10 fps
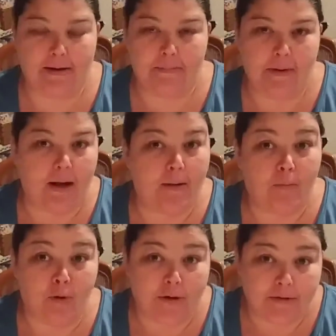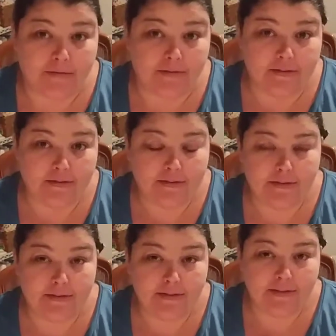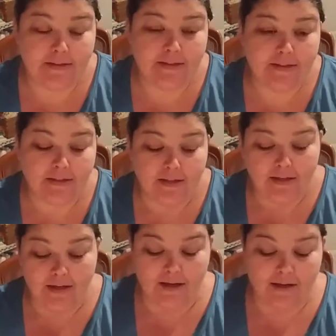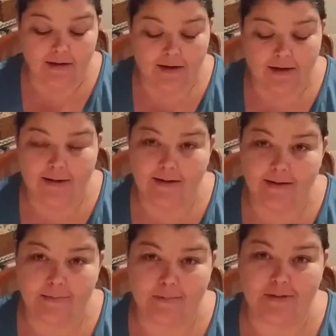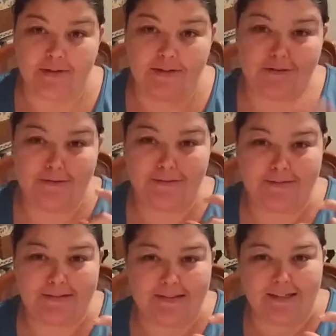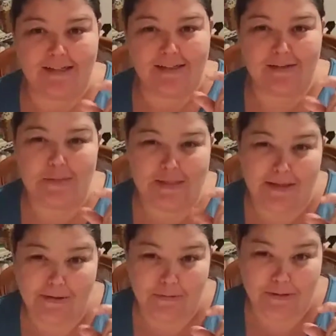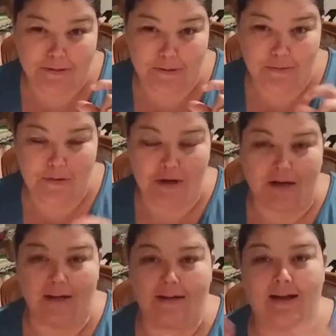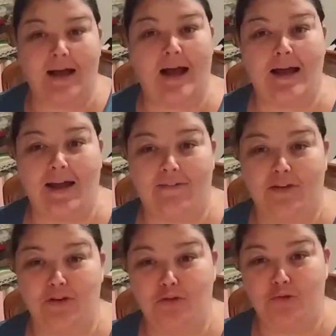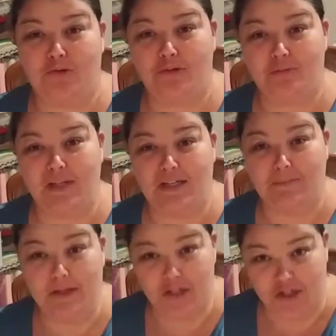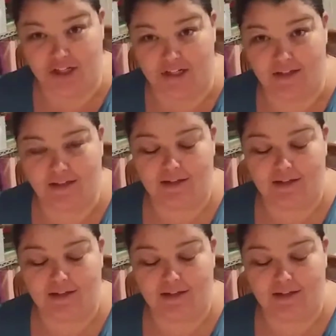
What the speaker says: I'm wonderful. And I am a little, let me tell you what's going on. I have a new to me machine.